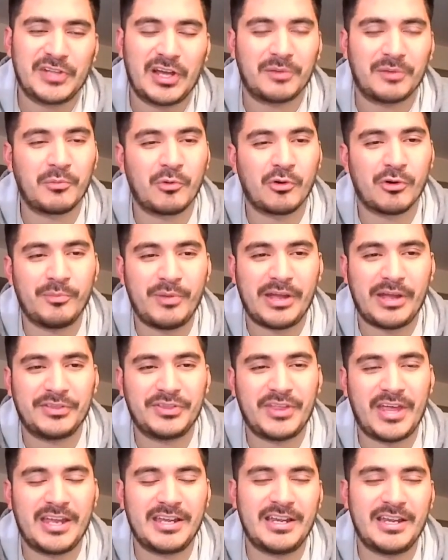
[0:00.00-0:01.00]
Talk more
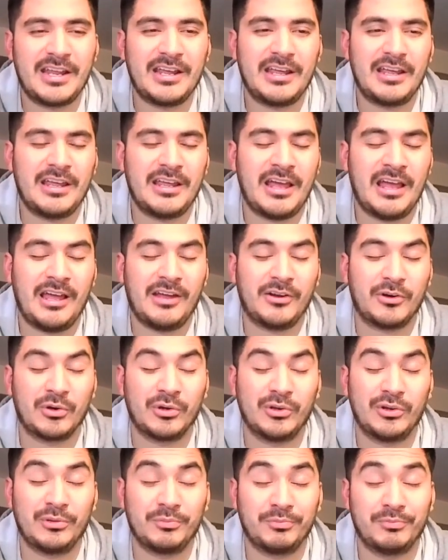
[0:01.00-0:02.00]
about that uh,
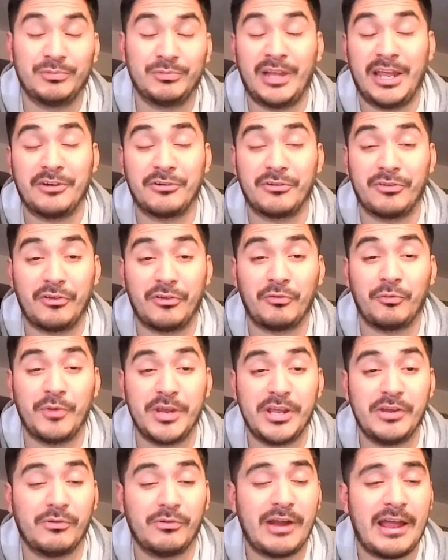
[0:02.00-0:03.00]
or later this
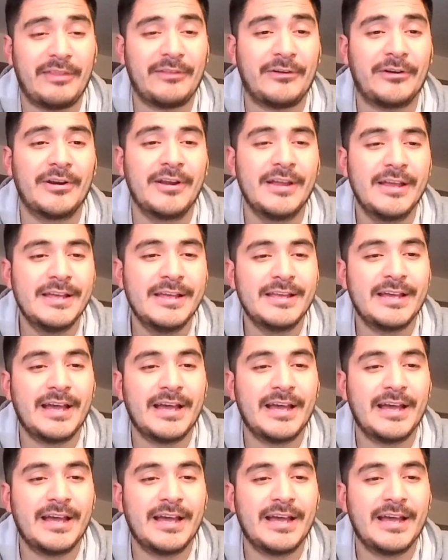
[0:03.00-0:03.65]
week, rather.